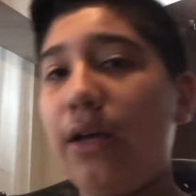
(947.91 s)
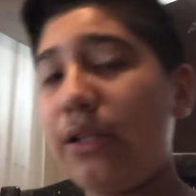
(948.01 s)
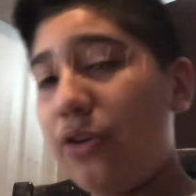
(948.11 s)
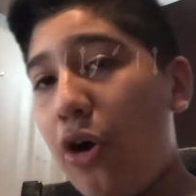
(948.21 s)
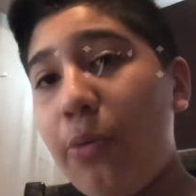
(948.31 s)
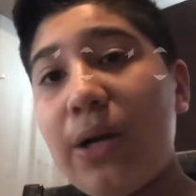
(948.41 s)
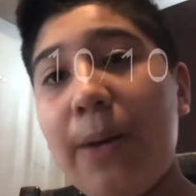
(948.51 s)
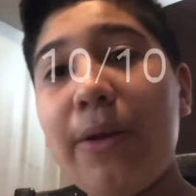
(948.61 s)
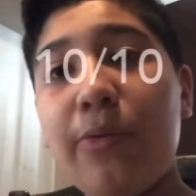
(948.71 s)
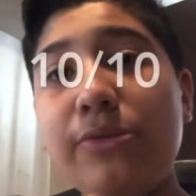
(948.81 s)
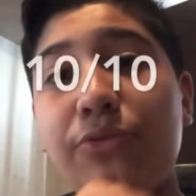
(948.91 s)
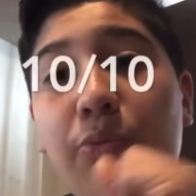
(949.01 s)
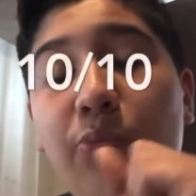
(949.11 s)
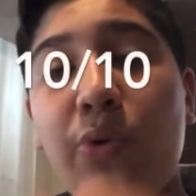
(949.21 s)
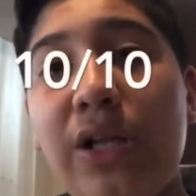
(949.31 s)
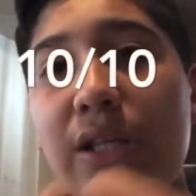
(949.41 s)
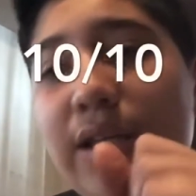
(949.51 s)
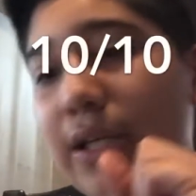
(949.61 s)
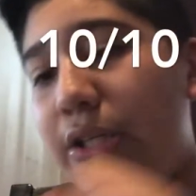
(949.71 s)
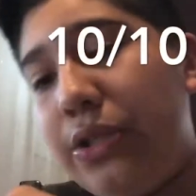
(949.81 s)
Homecoming was a
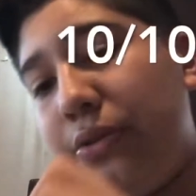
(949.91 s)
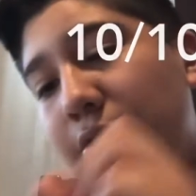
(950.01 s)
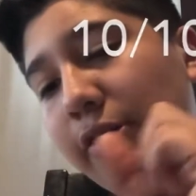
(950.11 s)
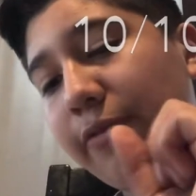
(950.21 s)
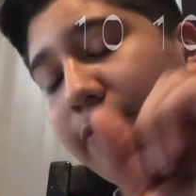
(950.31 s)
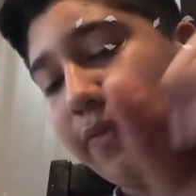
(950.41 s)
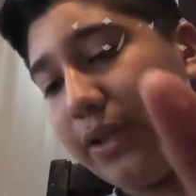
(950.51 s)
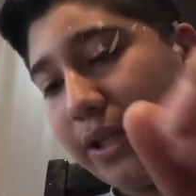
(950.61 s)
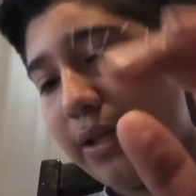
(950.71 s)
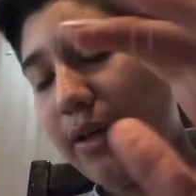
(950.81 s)
really cool flick